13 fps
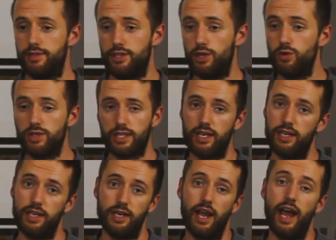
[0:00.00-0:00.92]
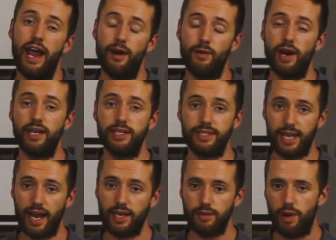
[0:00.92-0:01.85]
use a aerated
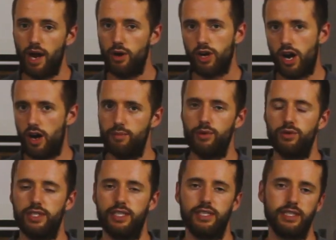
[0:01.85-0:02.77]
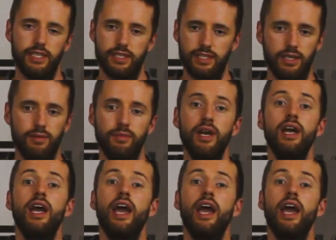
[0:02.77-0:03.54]
static pile composting system